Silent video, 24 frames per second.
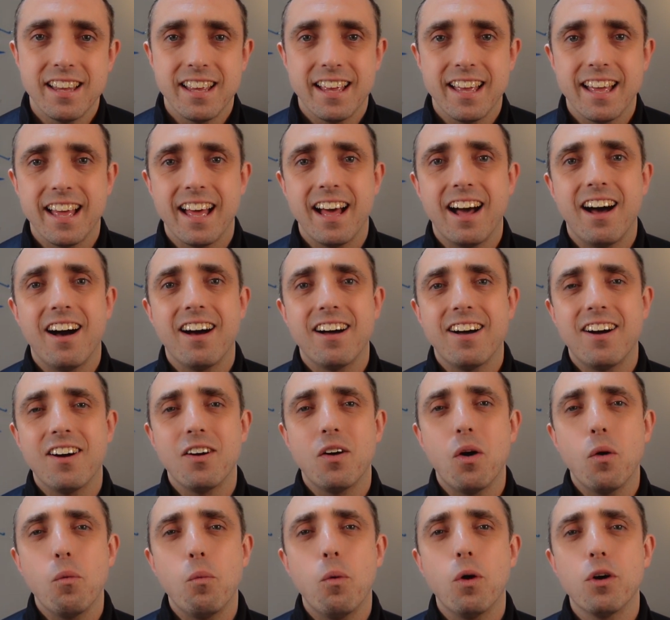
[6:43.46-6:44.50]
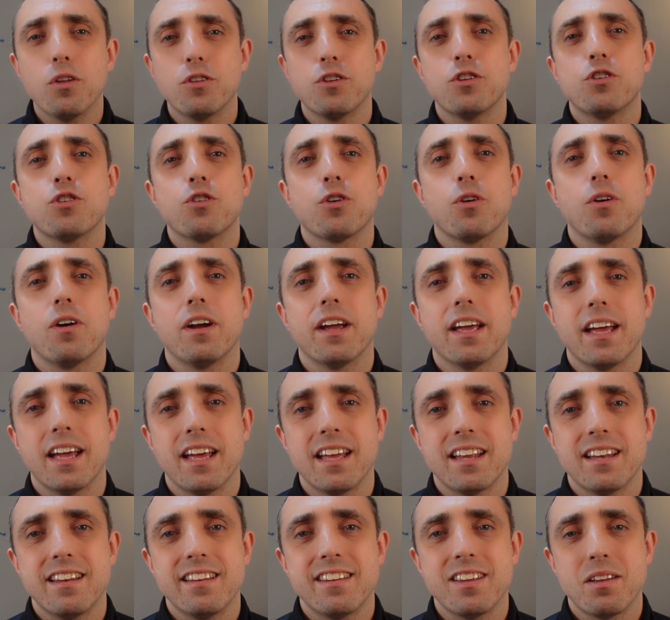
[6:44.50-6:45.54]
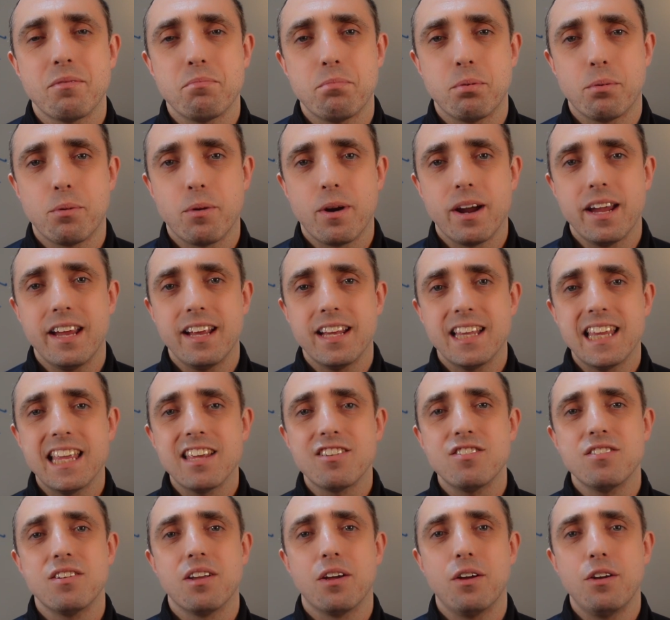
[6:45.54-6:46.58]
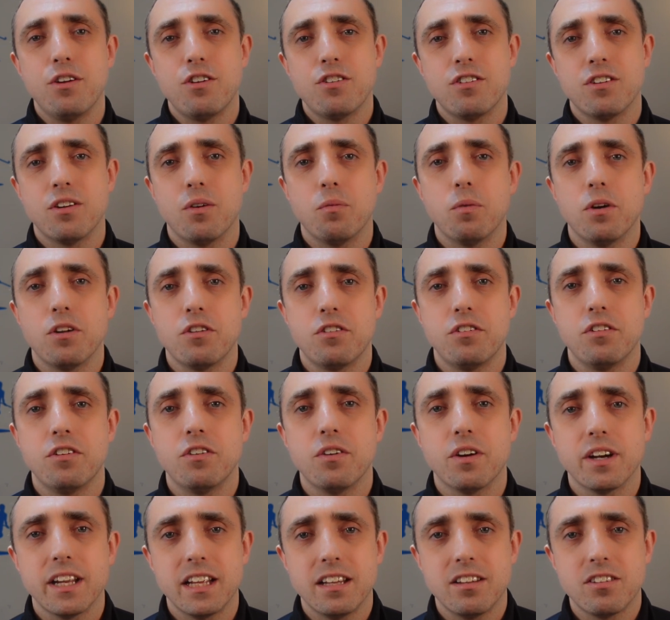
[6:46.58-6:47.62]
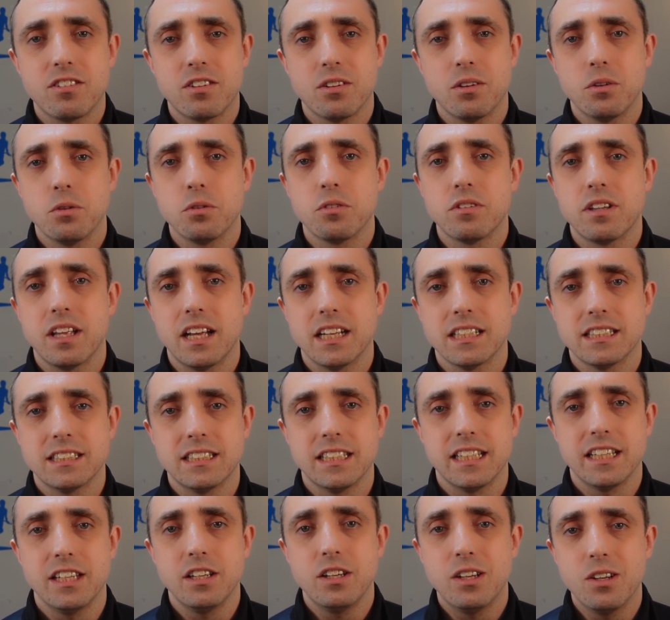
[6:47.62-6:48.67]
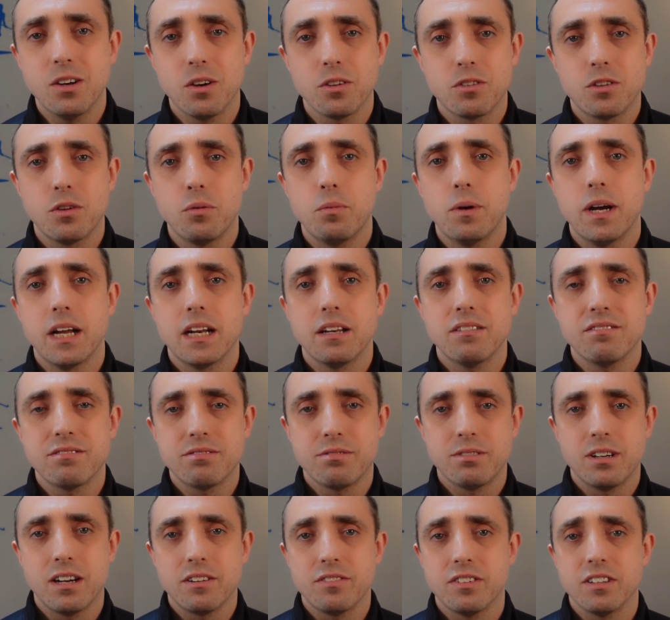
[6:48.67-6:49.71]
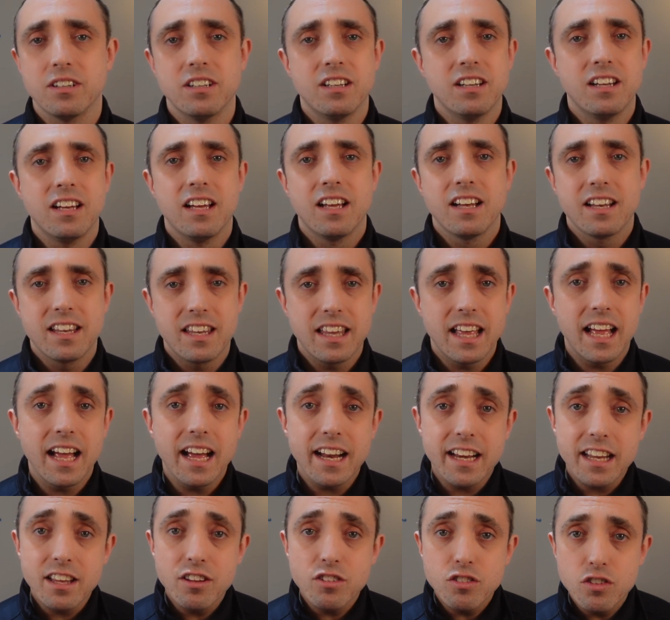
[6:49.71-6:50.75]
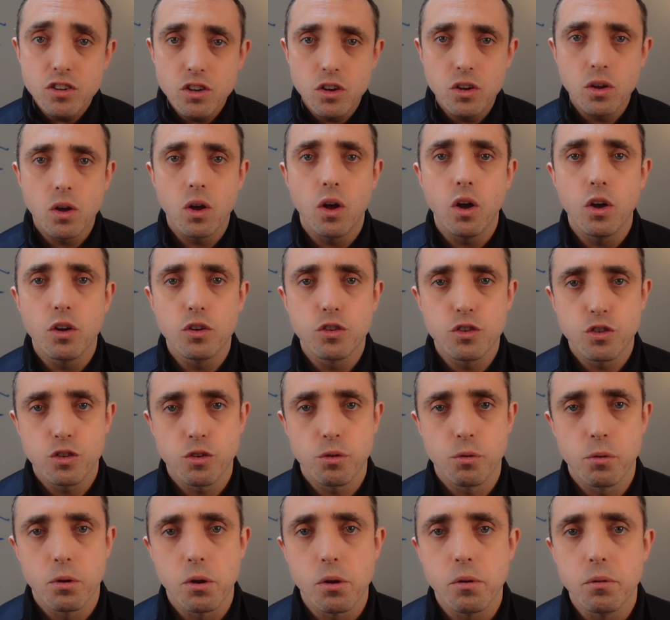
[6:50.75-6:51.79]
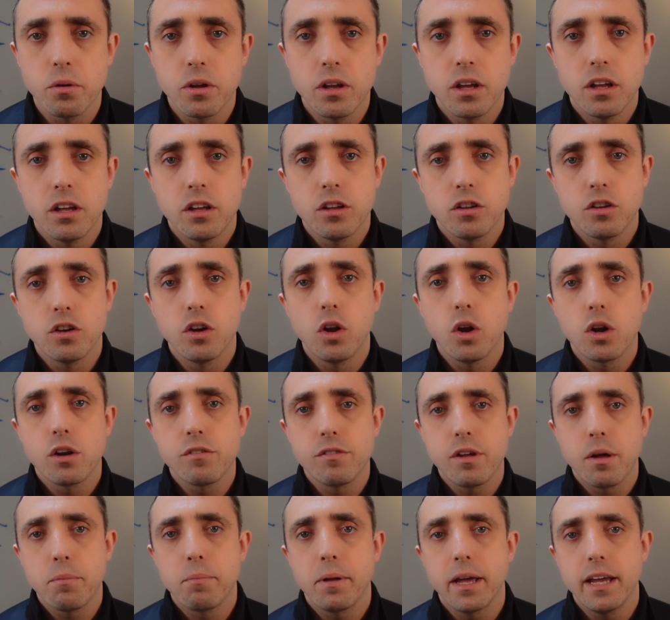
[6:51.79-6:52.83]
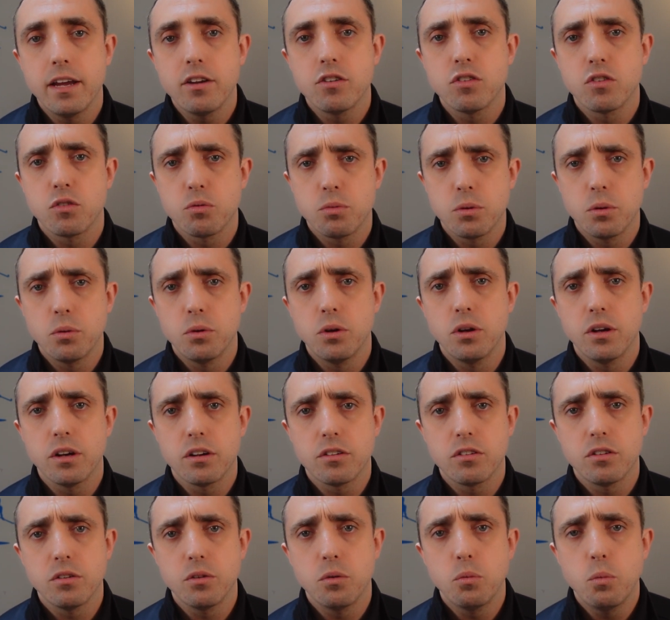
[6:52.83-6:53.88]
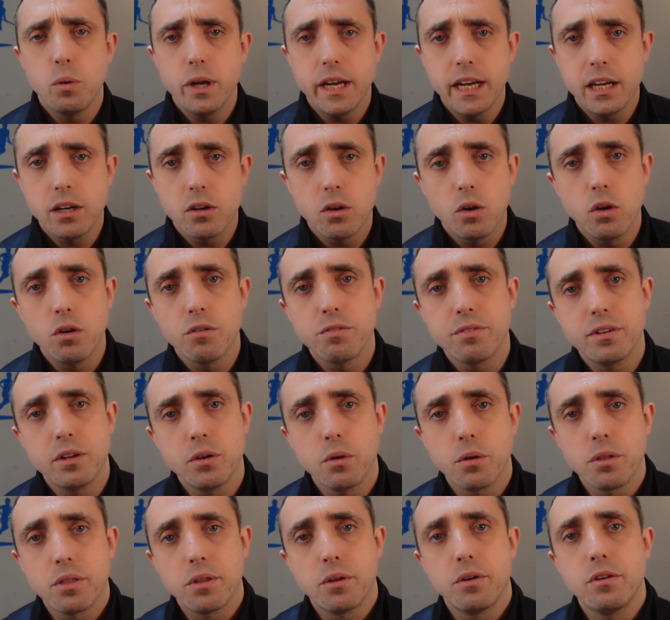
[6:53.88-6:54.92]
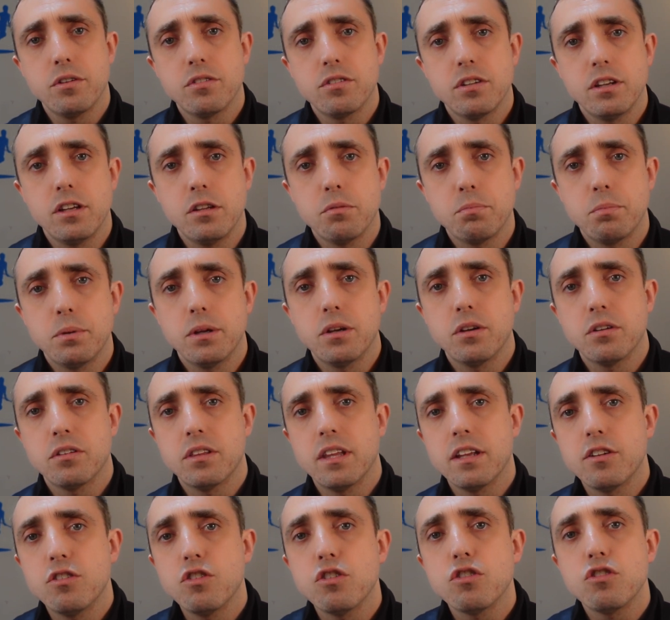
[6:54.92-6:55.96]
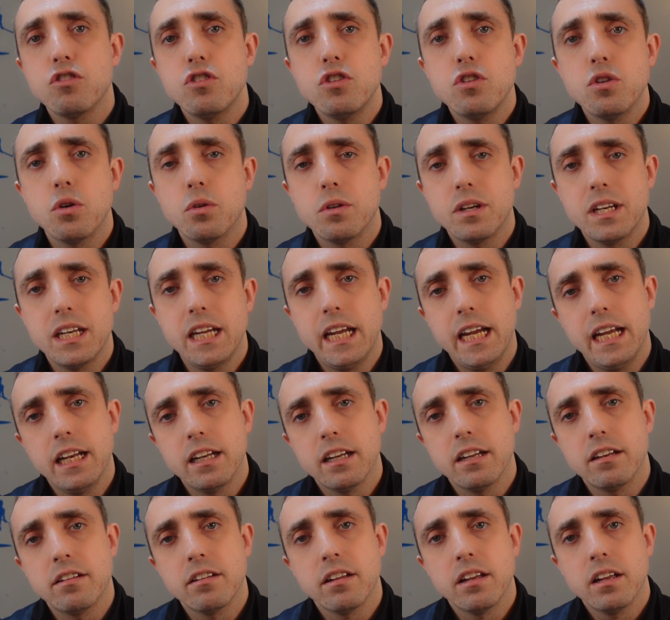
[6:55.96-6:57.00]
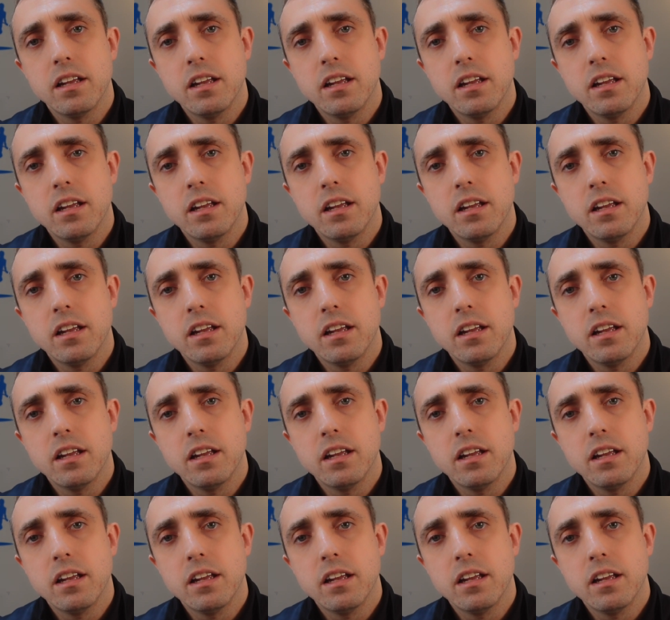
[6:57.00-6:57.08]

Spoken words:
I want to try and break this notion that once you got insoles, that's it, you got to wear them forever. That is not true. A lot of our patients will look to wean off the orthoses because they're just not needed